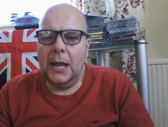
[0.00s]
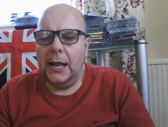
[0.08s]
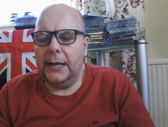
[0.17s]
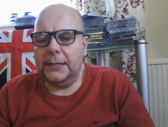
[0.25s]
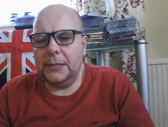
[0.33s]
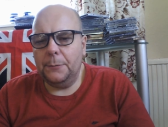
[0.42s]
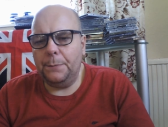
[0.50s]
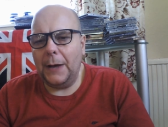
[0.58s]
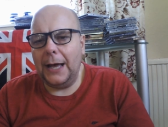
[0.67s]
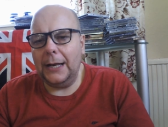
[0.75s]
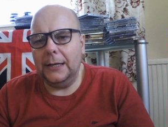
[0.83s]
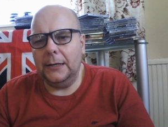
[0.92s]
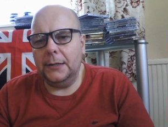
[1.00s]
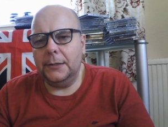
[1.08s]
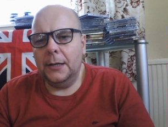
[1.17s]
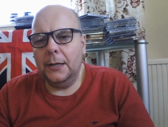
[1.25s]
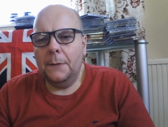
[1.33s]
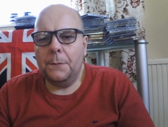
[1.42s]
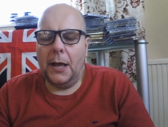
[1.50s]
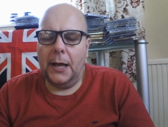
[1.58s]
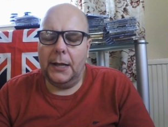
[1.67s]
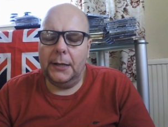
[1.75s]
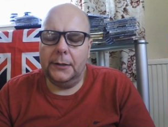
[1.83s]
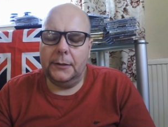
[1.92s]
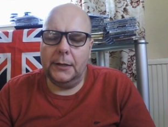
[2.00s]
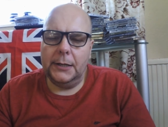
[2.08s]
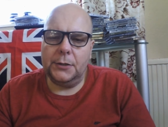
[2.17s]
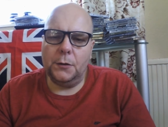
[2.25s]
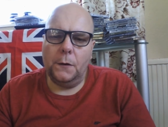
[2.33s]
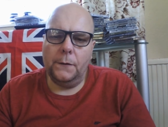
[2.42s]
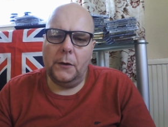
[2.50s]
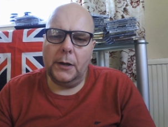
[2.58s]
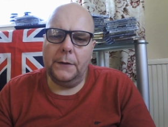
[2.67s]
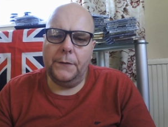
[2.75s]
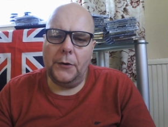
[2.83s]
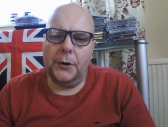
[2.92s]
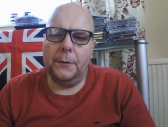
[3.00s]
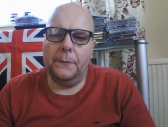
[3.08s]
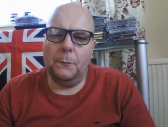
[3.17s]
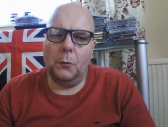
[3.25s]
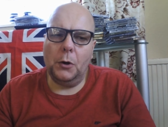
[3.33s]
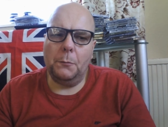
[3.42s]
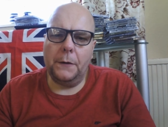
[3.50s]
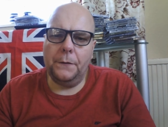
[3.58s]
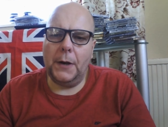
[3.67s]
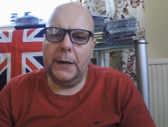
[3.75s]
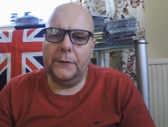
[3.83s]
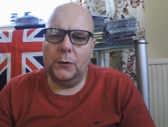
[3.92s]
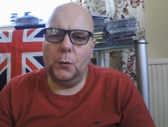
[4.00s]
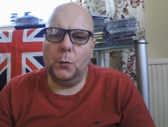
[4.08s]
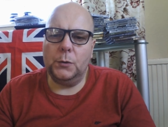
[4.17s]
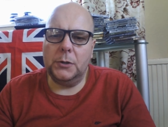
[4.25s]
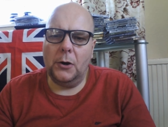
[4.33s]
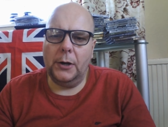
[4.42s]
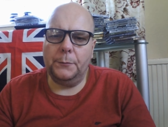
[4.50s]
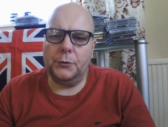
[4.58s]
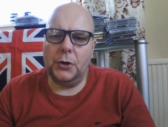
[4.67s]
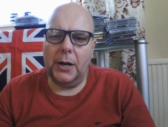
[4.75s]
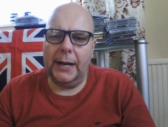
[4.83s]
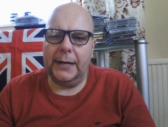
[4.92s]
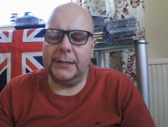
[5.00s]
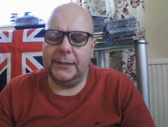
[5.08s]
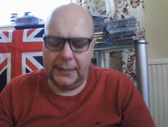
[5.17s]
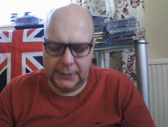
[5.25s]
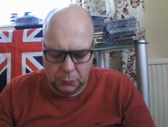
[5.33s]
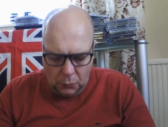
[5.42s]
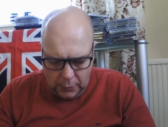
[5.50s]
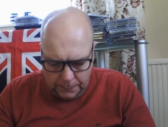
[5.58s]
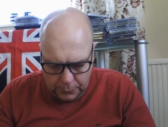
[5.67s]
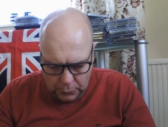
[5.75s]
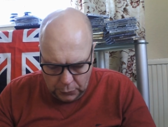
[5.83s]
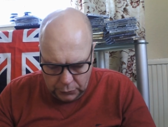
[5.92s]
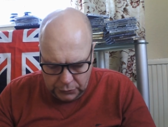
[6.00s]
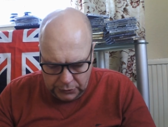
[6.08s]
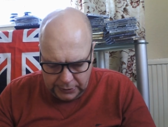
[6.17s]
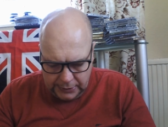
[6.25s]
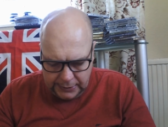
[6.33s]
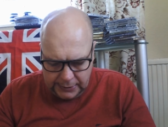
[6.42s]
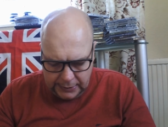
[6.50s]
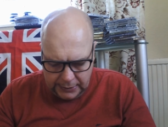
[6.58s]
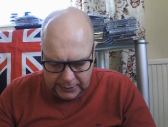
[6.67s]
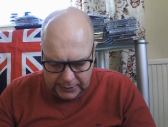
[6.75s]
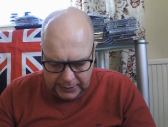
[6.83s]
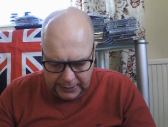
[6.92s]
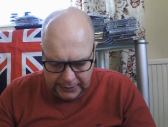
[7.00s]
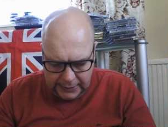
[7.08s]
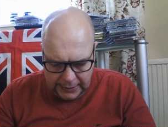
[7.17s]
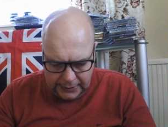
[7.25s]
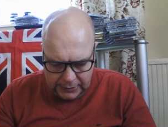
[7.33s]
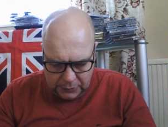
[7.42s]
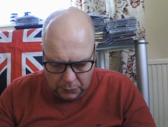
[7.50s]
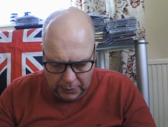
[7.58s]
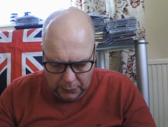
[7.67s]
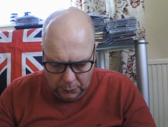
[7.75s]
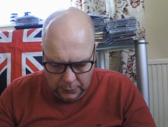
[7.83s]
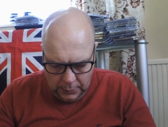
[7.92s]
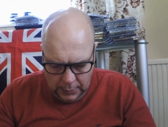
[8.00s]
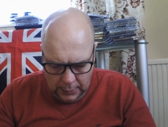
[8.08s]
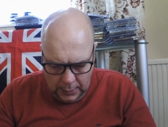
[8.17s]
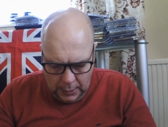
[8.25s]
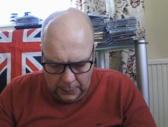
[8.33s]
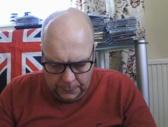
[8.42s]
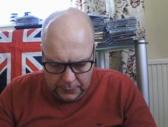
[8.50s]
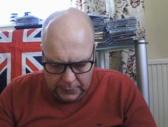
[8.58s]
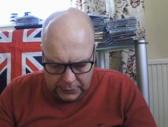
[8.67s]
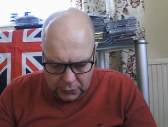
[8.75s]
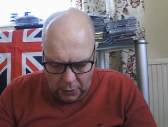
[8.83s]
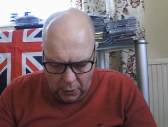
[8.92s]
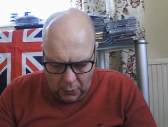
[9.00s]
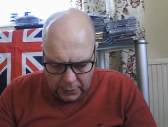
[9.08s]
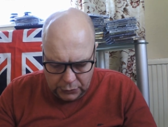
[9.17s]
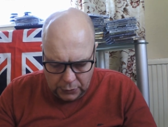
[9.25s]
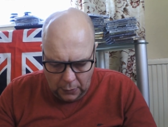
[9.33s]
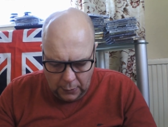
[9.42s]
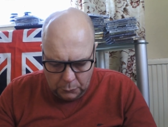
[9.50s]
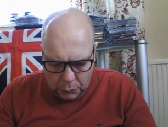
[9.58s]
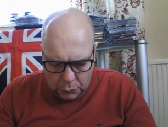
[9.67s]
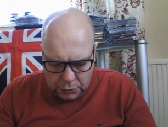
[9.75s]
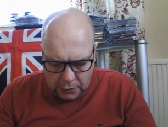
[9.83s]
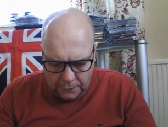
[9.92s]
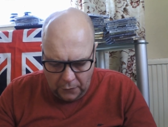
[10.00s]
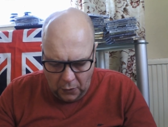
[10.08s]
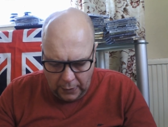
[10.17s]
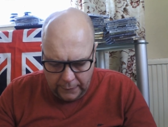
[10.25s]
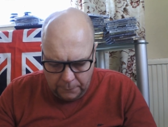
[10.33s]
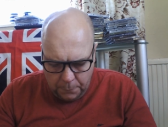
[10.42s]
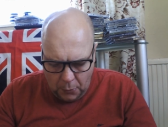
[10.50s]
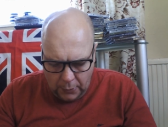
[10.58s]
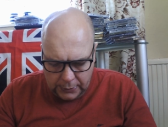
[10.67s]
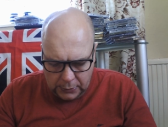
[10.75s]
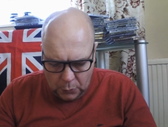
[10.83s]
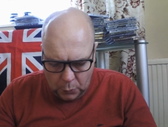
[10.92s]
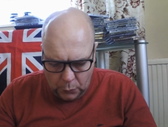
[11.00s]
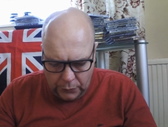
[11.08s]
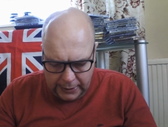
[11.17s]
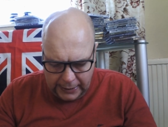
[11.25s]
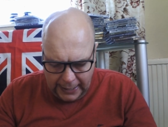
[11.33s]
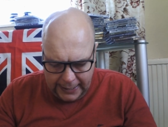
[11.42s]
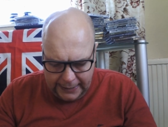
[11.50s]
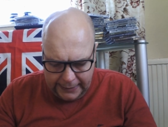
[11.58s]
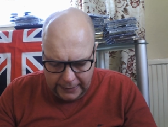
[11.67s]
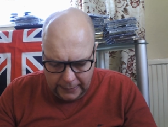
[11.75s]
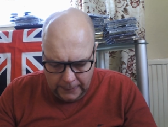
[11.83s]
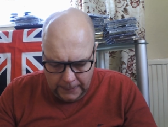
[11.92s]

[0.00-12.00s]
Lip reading: It's a ballad, and it's sort of like one of my favourite all-time tracks, and that's why I purchased this CD as well. But it's got I Will Survive by Gloria Gaynor,